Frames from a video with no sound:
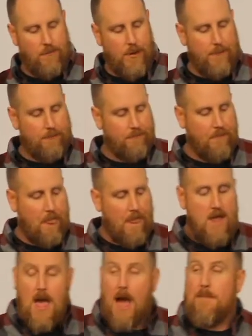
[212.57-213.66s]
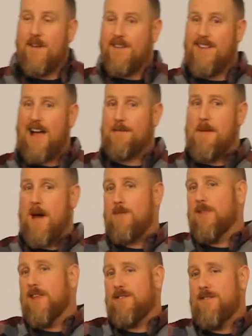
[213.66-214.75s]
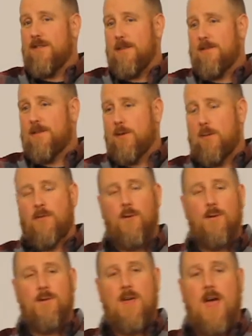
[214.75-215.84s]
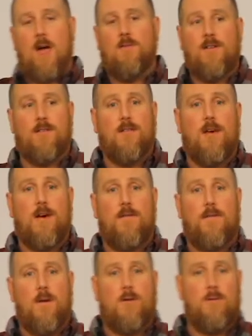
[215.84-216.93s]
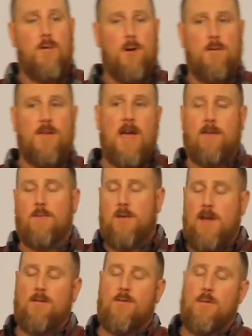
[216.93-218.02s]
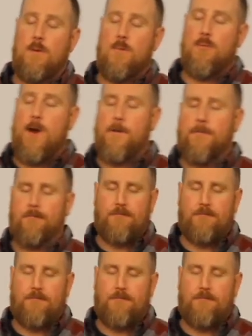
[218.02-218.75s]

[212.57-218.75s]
But I'm here to talk about relationships, and so before we do that, I would just love to pray with you guys. Will you guys join me in prayer?